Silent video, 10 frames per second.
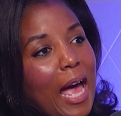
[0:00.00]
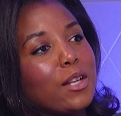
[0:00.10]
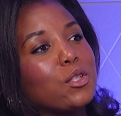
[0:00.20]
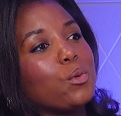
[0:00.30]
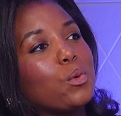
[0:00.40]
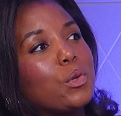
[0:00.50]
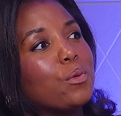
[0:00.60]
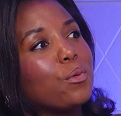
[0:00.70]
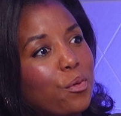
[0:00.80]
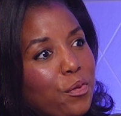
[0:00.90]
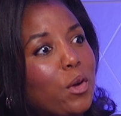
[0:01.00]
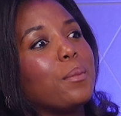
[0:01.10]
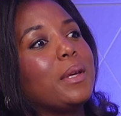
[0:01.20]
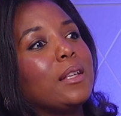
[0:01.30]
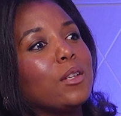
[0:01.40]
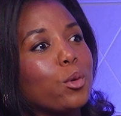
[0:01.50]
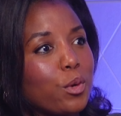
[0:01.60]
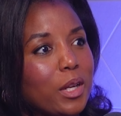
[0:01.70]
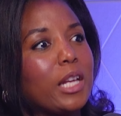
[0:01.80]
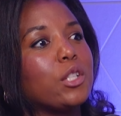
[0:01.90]
actual filming
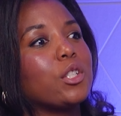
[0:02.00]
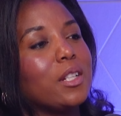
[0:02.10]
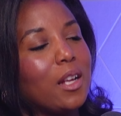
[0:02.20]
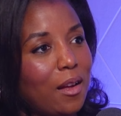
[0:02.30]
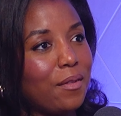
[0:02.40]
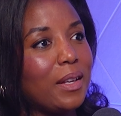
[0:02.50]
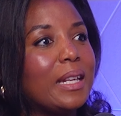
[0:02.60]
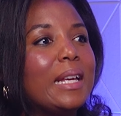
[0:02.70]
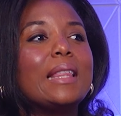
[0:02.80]
creation of it